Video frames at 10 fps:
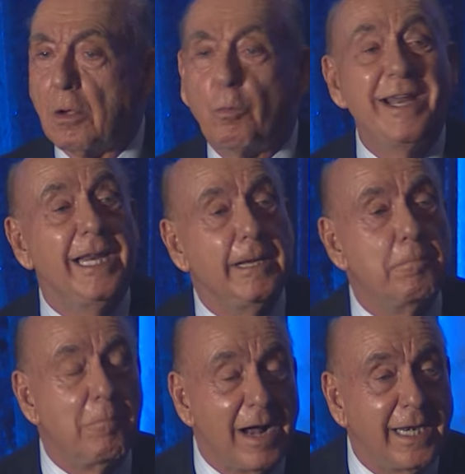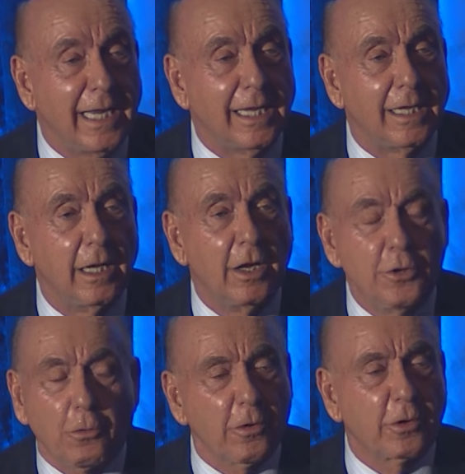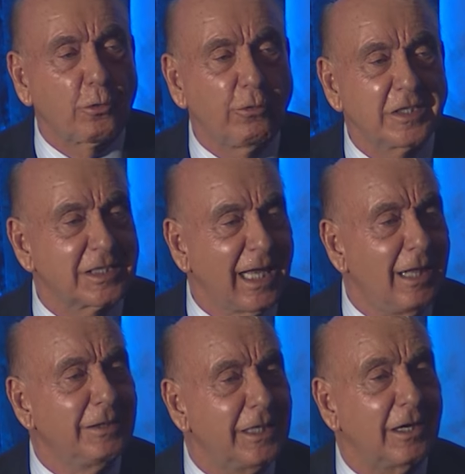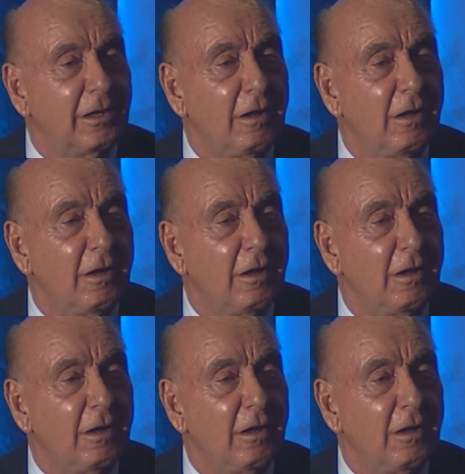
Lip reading: We need money. You heard Chris tell you,